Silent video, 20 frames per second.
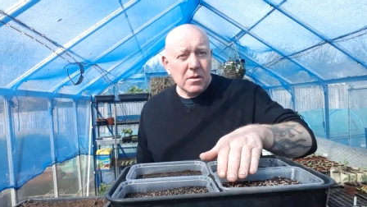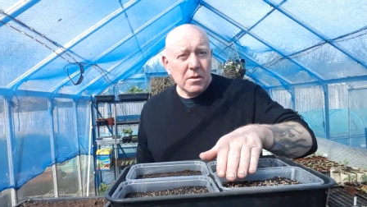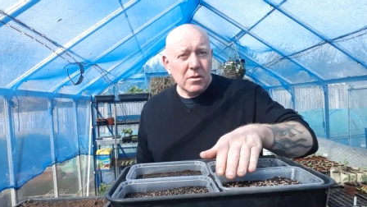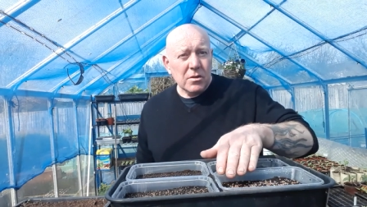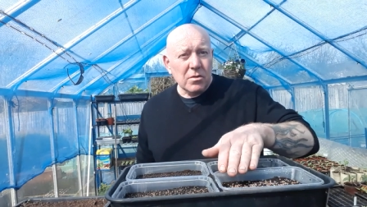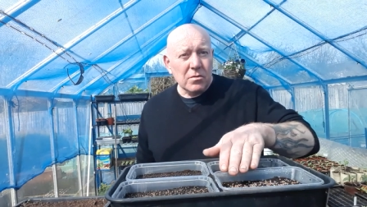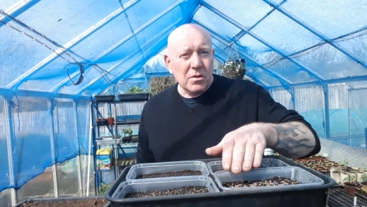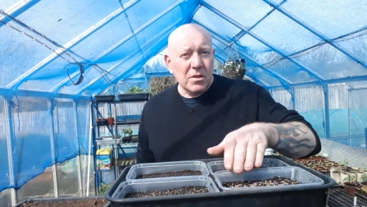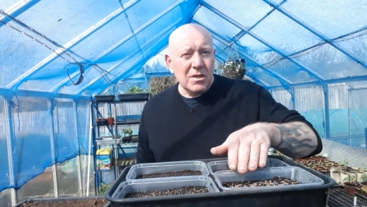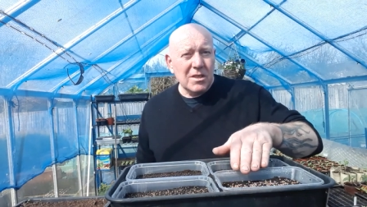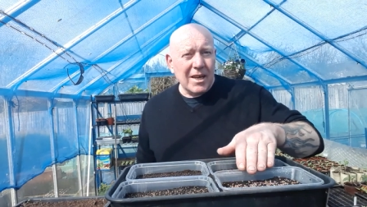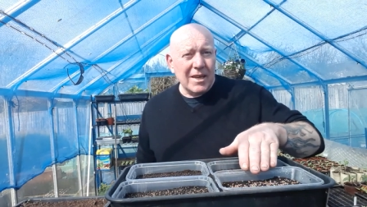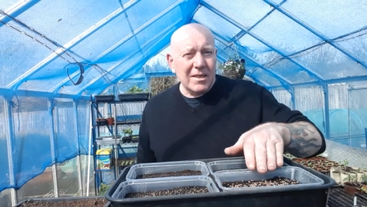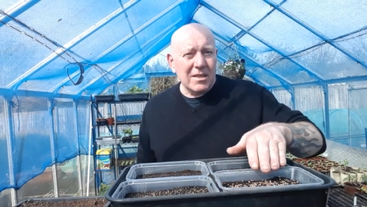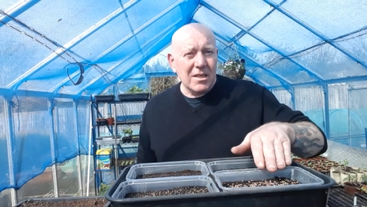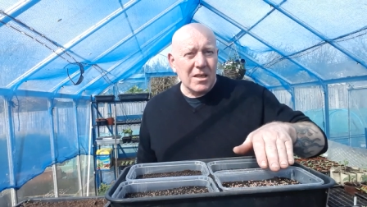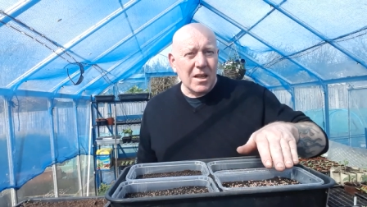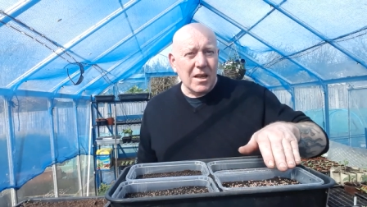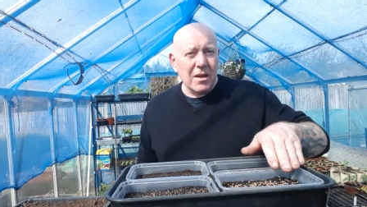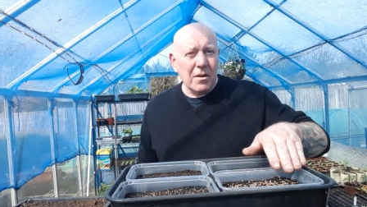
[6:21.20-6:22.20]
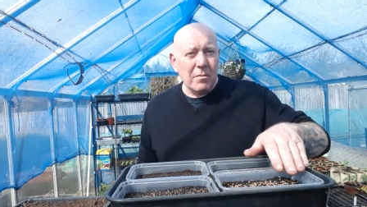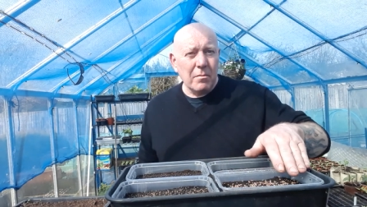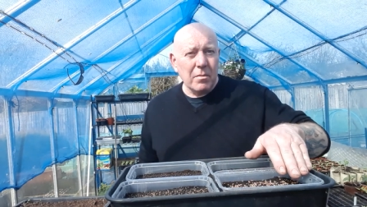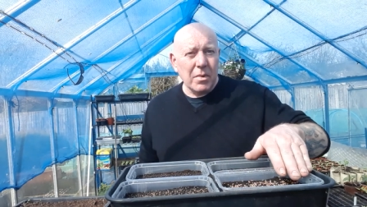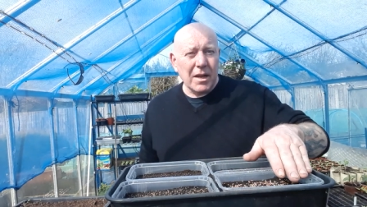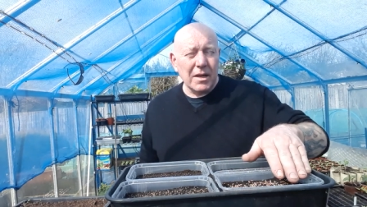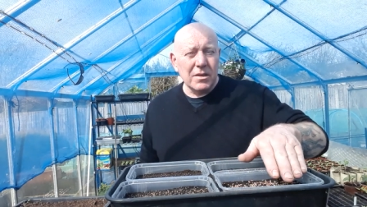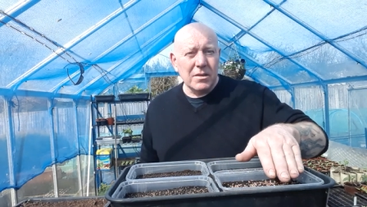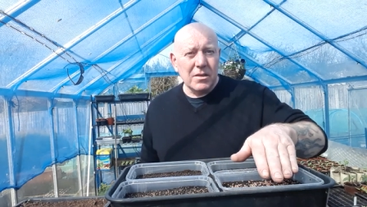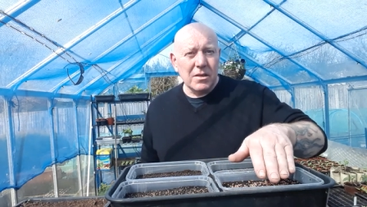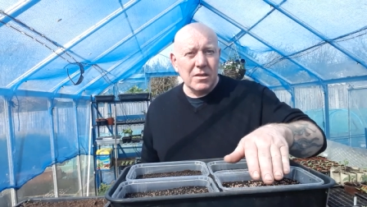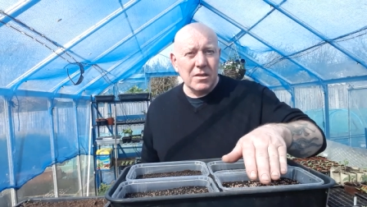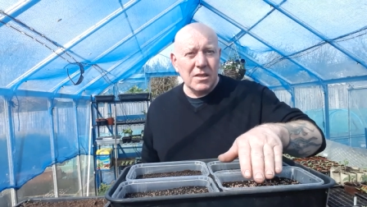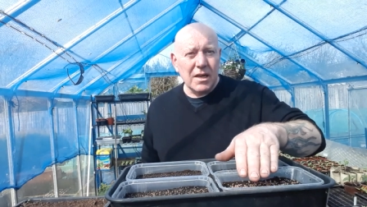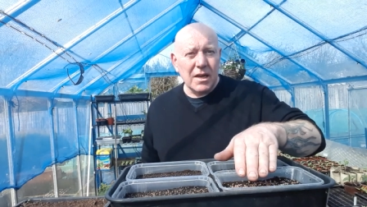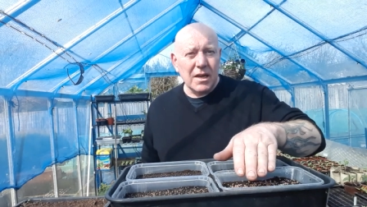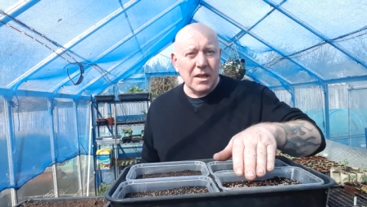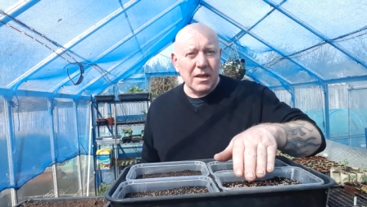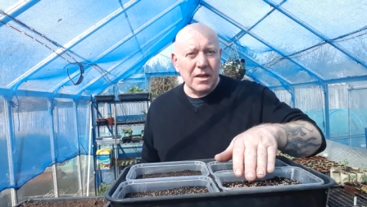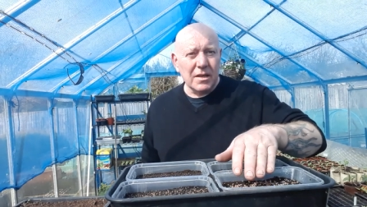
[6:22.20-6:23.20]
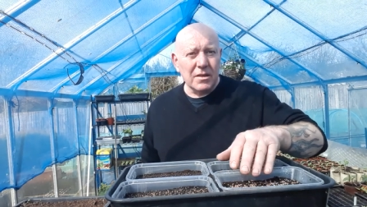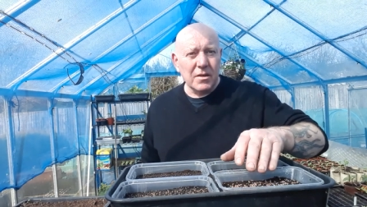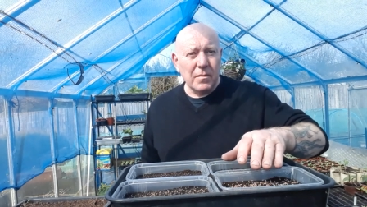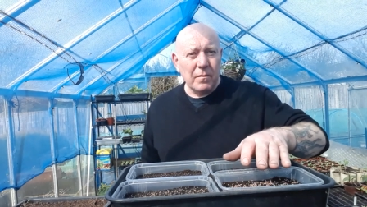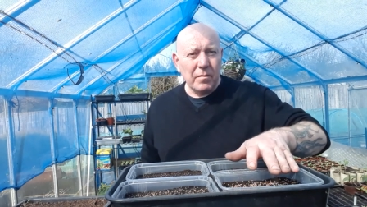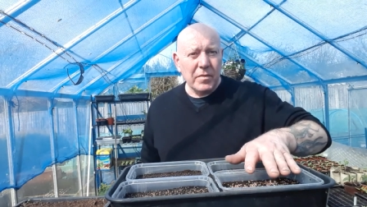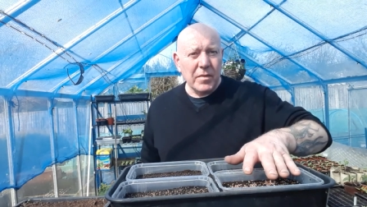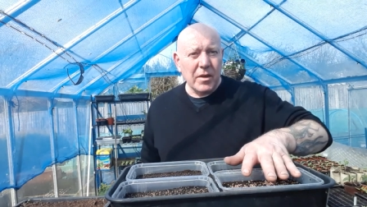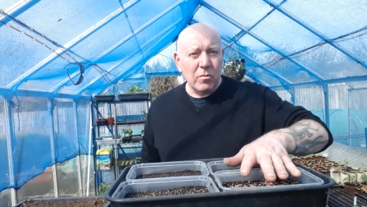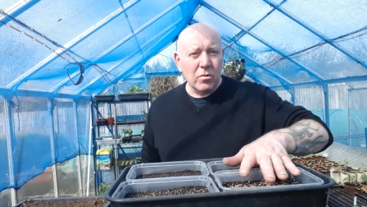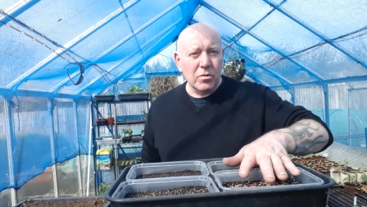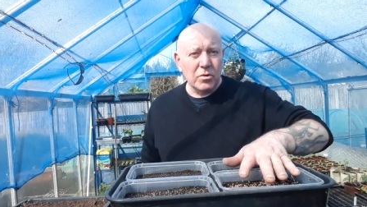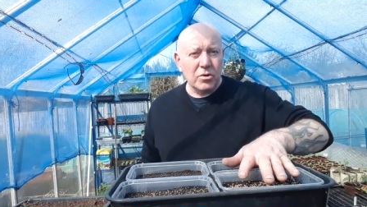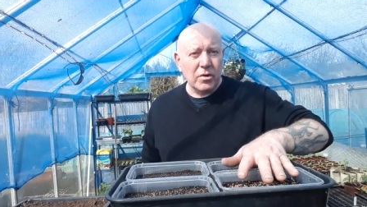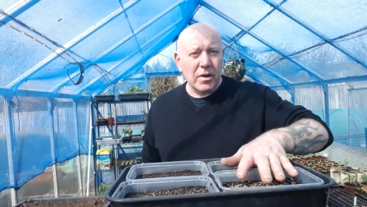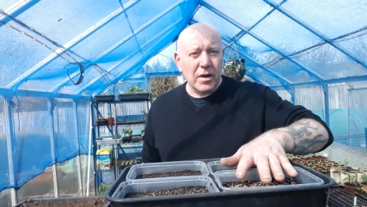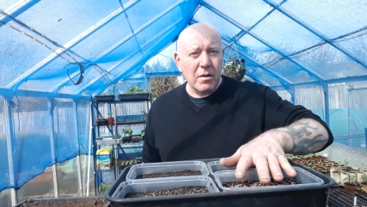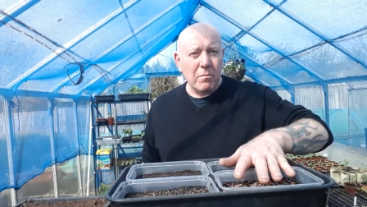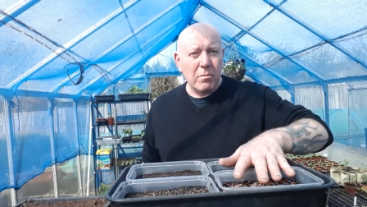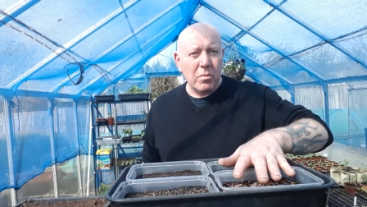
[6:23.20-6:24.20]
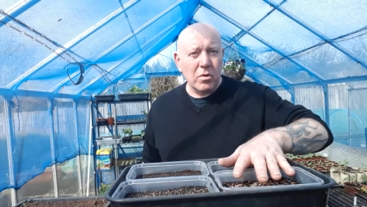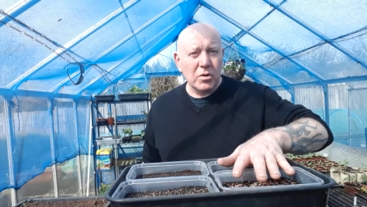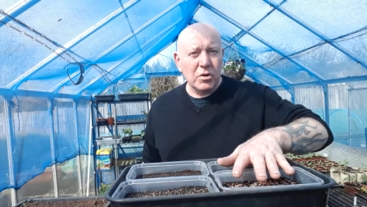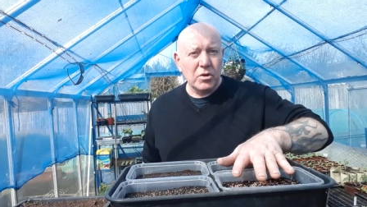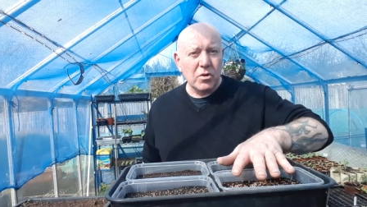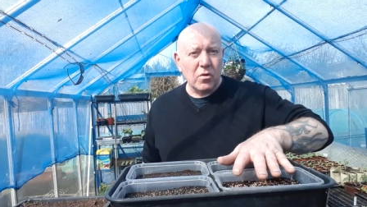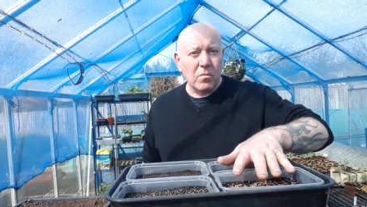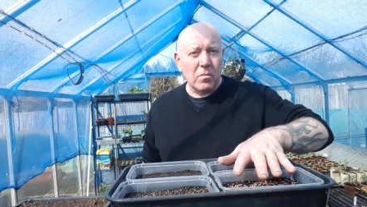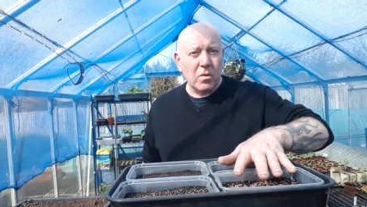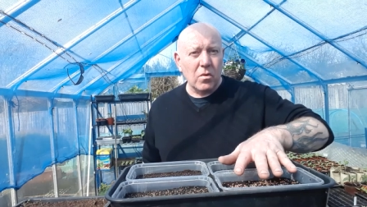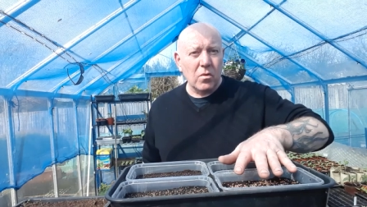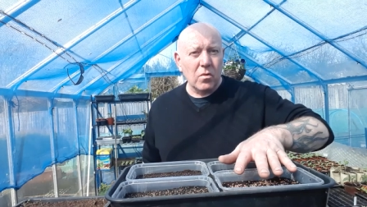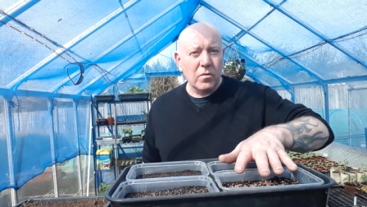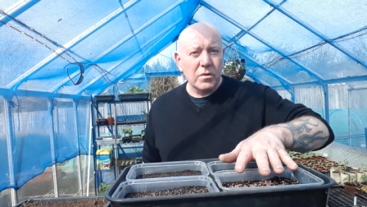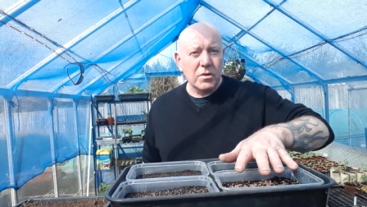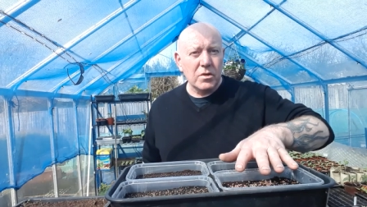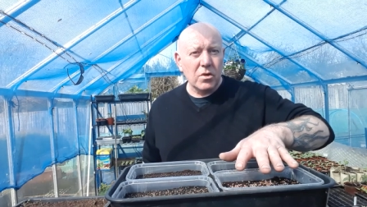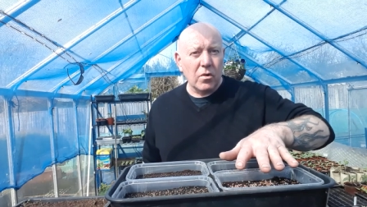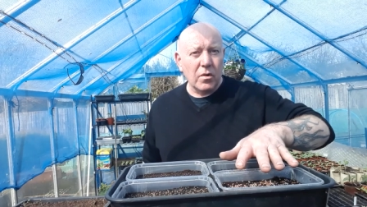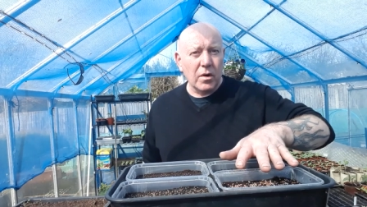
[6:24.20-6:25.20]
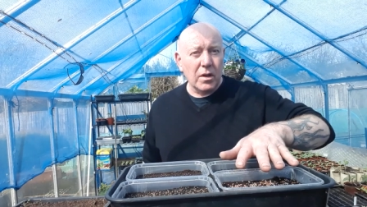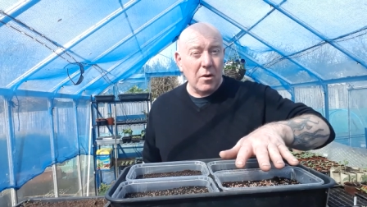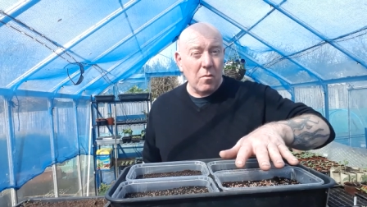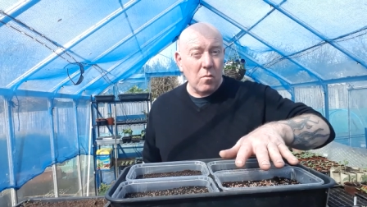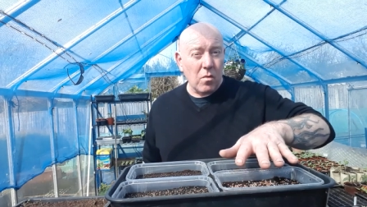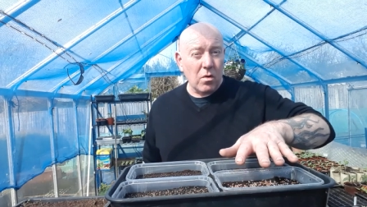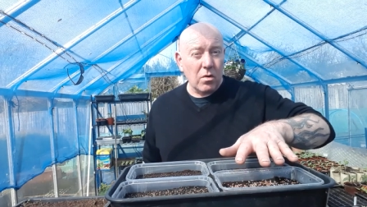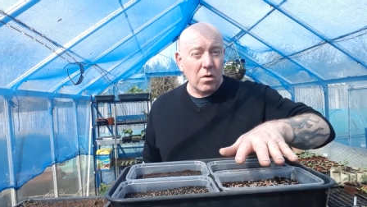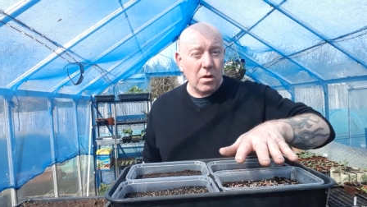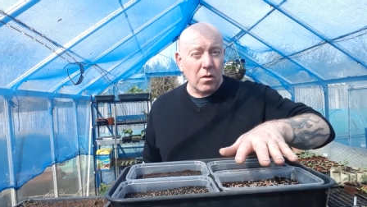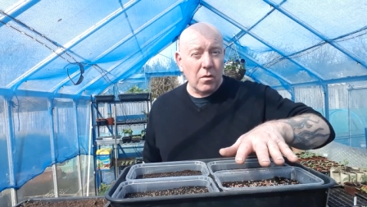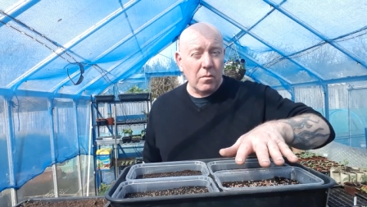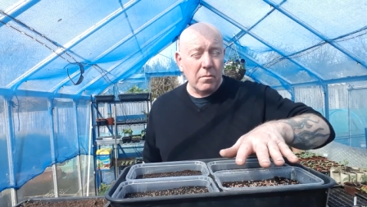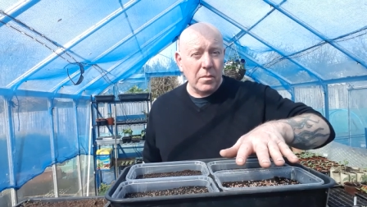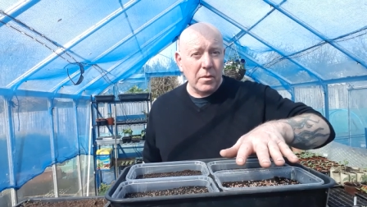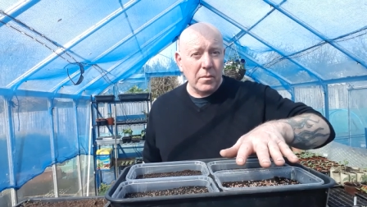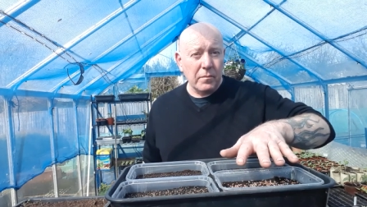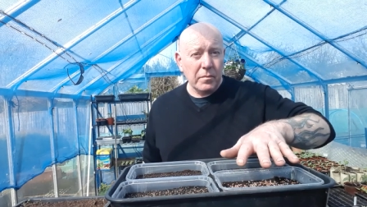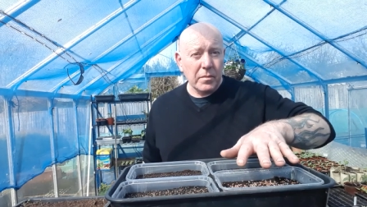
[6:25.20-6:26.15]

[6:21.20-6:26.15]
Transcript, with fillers: such densely planted seedlings, they will try and push up all the soil in one clump.